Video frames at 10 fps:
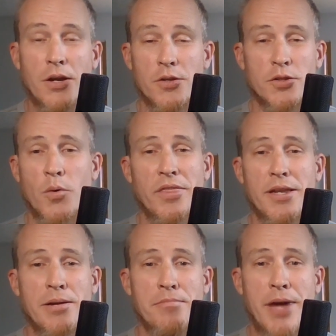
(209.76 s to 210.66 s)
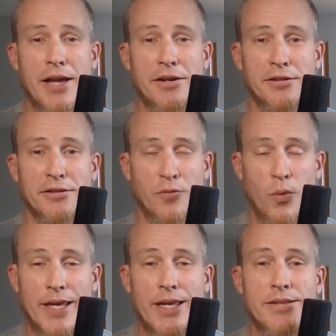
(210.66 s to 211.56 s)
So within a matter of
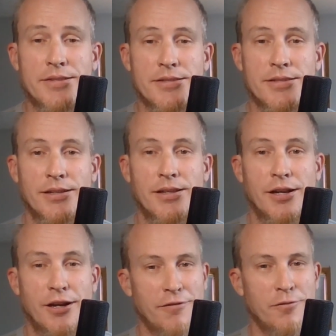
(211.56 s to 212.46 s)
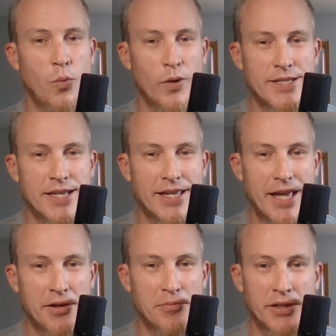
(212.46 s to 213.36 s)
weeks of wanting
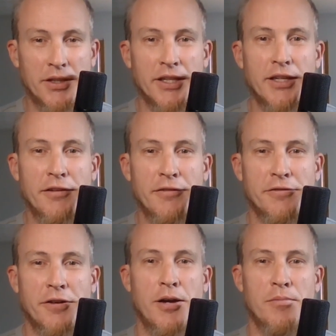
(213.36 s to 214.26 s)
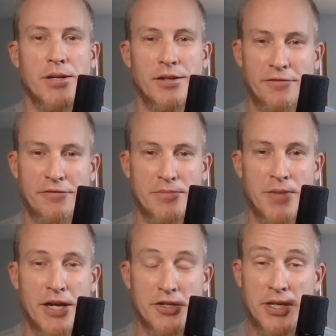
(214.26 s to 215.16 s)
accountability from Feed
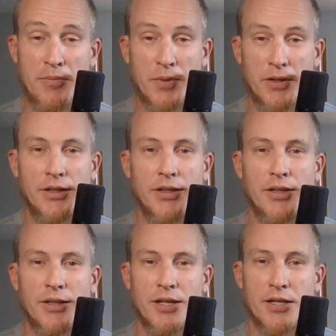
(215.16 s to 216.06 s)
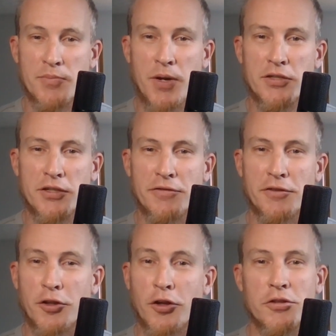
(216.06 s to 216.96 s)
My Sheep, especially for
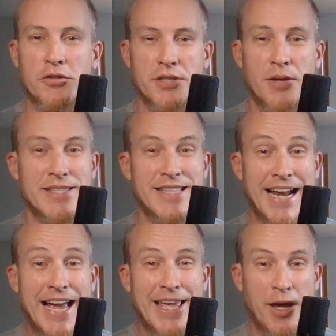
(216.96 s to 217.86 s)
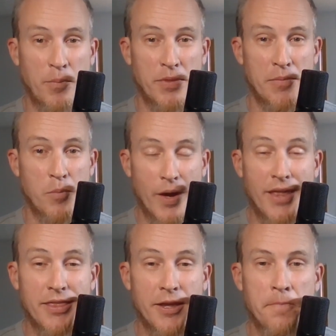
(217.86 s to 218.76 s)
the large sums that I helped them
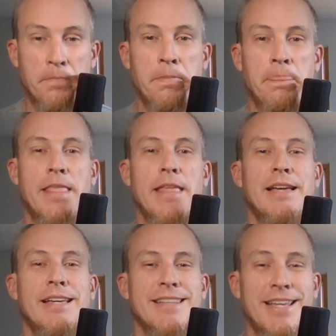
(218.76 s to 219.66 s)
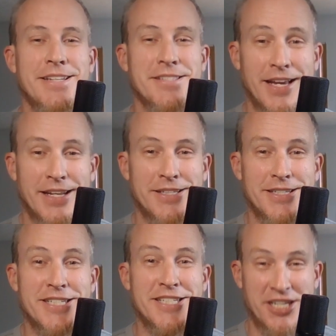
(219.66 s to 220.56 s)
with, they decided
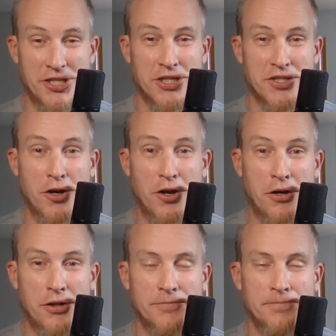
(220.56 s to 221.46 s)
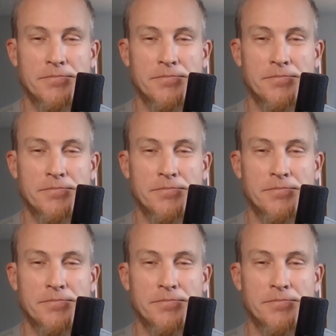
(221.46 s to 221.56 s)
to ditch us all.